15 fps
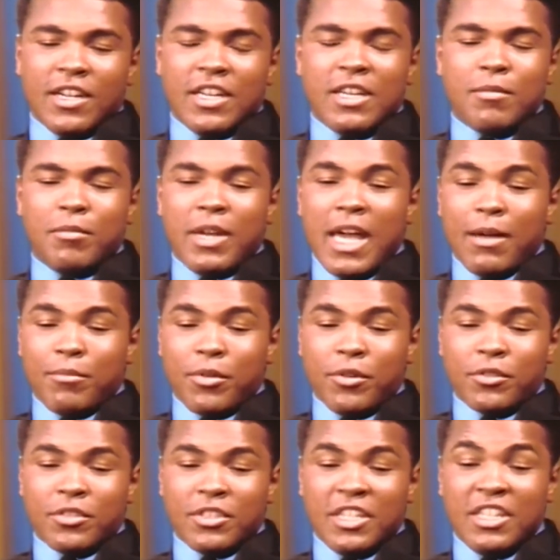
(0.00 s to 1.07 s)
or any black
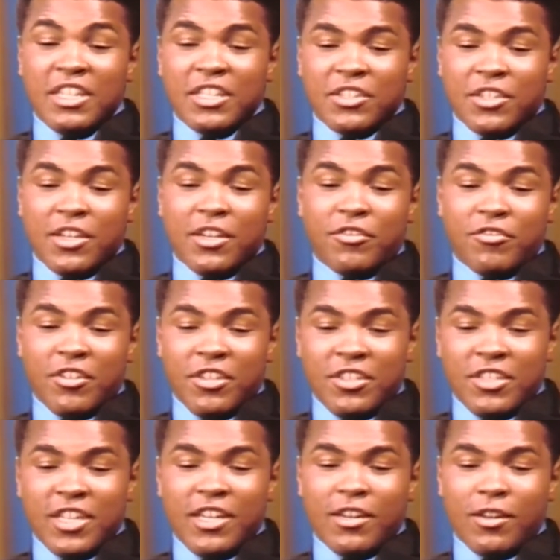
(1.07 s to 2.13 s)
person in this country
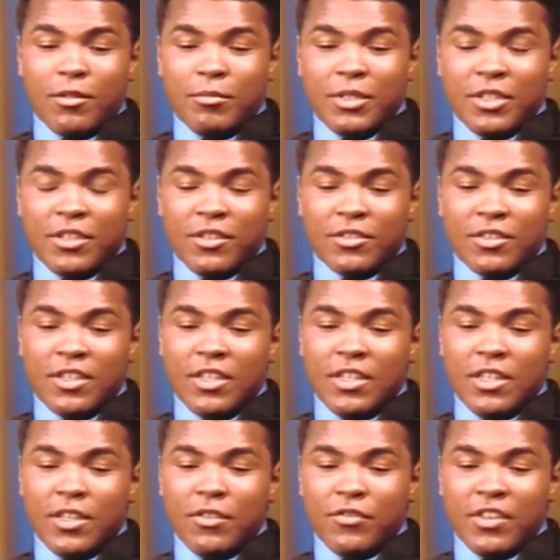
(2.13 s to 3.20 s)
in jail, because
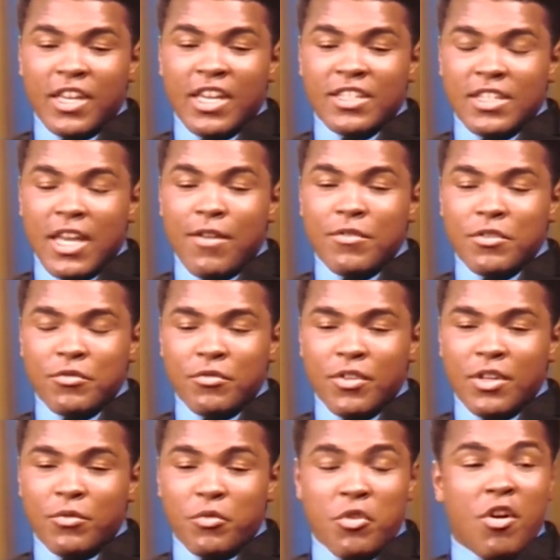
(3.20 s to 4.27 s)
if you ask the average
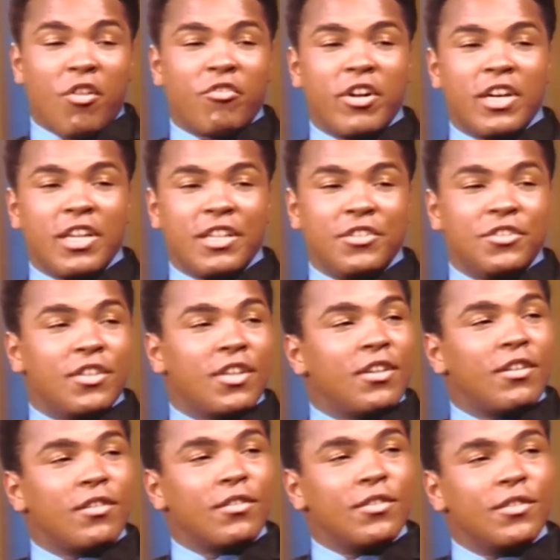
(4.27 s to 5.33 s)
one, we're already in
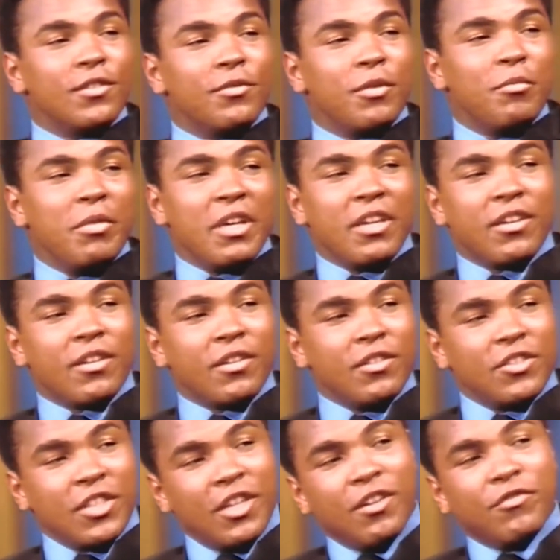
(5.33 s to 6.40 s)
jail. You know, we've been
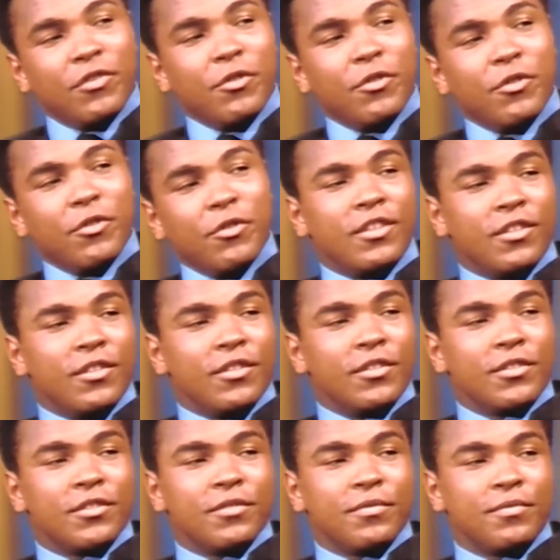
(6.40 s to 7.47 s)
in jail for four hundred
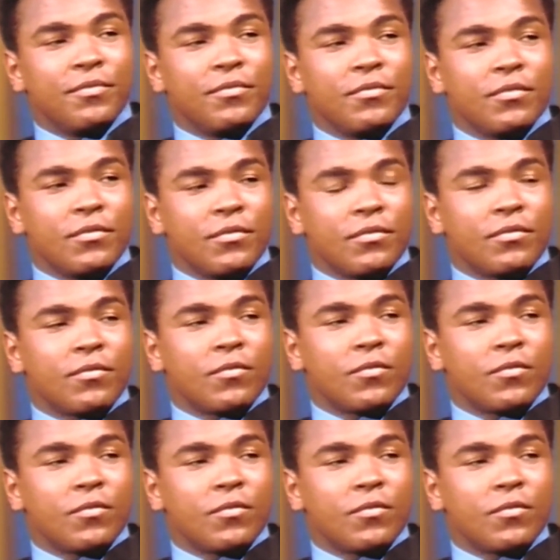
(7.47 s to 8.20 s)
years. How,